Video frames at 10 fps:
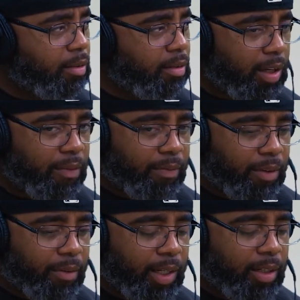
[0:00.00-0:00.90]
Definitely
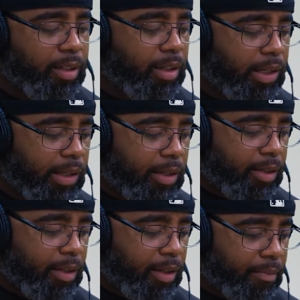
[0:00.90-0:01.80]
fear related.
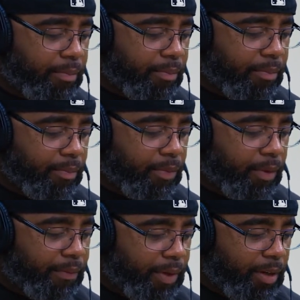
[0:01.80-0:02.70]

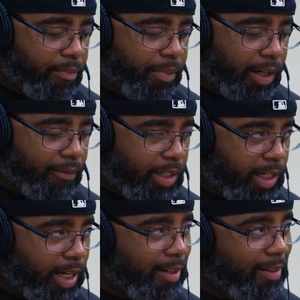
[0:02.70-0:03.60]
The fear of being
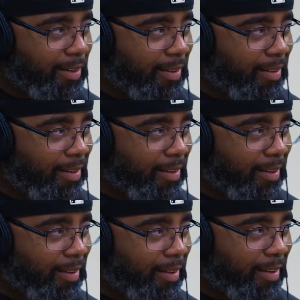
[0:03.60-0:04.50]
rejected.
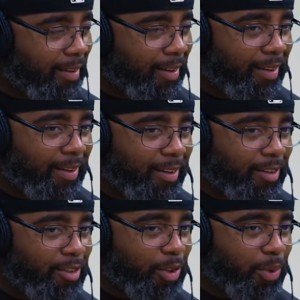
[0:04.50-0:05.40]

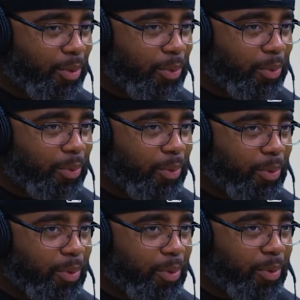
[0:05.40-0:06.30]
To
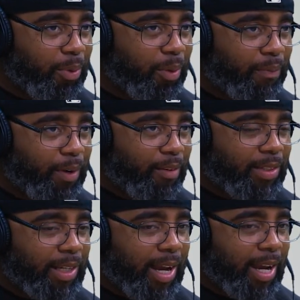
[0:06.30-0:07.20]
the fear of
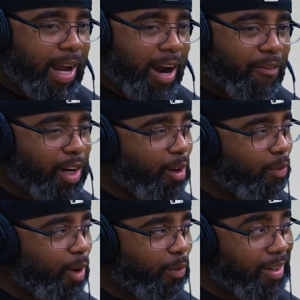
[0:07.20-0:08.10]
saying, I really
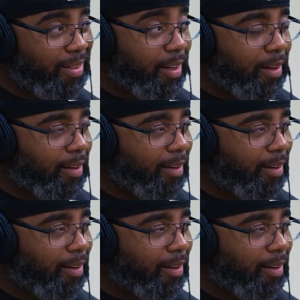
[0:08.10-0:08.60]
don't know this thing.